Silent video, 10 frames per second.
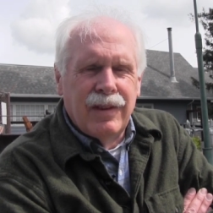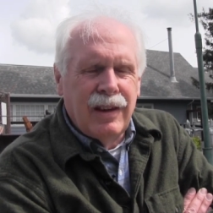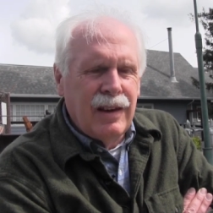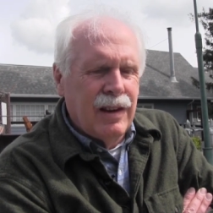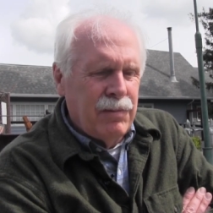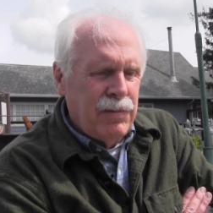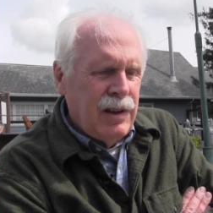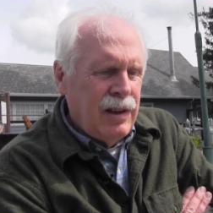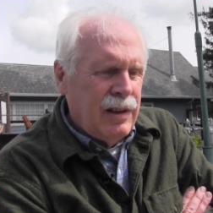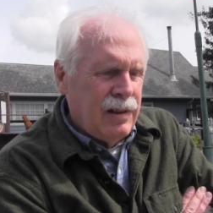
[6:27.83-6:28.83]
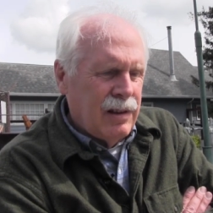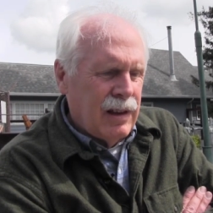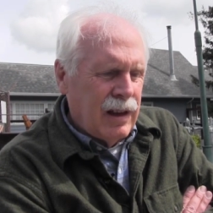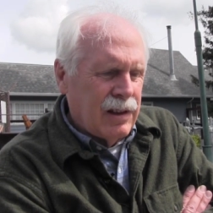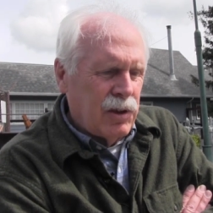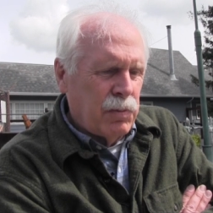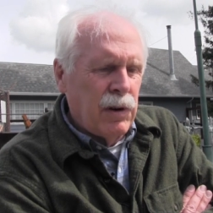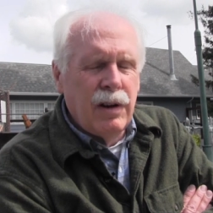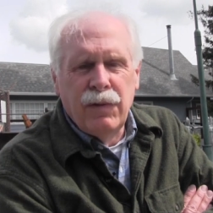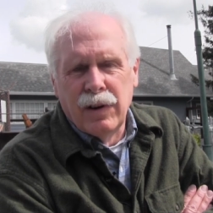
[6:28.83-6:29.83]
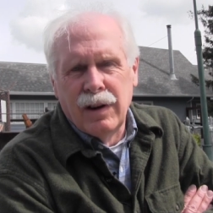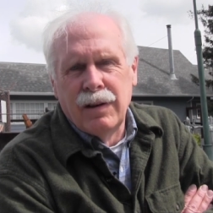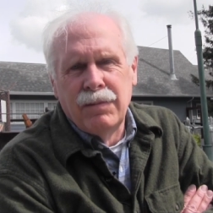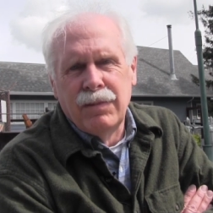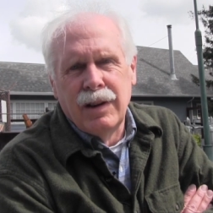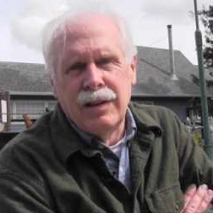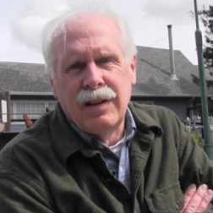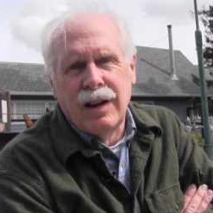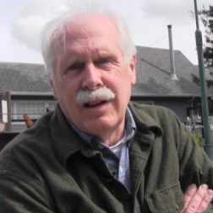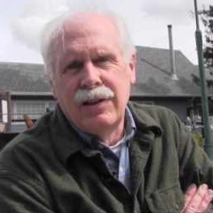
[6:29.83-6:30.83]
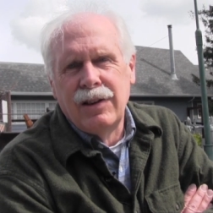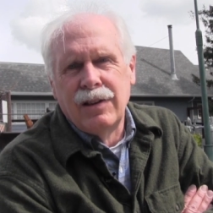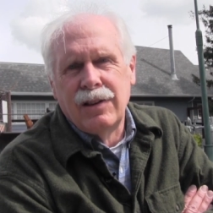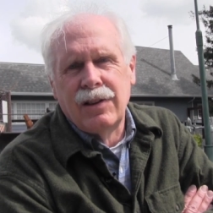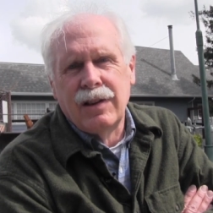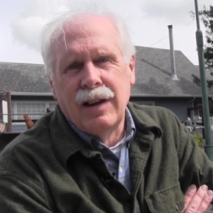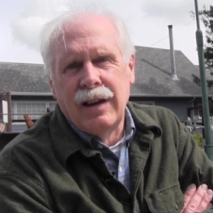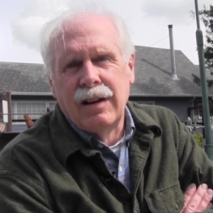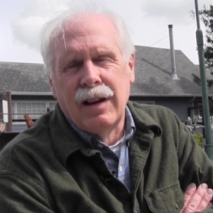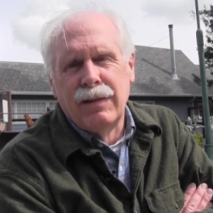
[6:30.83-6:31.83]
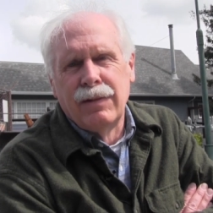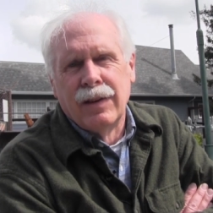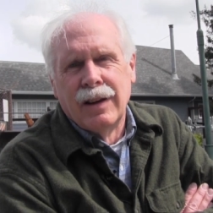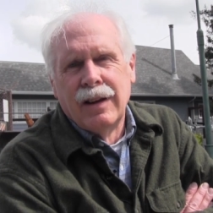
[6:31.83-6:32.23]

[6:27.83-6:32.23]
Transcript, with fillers: They can be, they can spring from intelligence and love.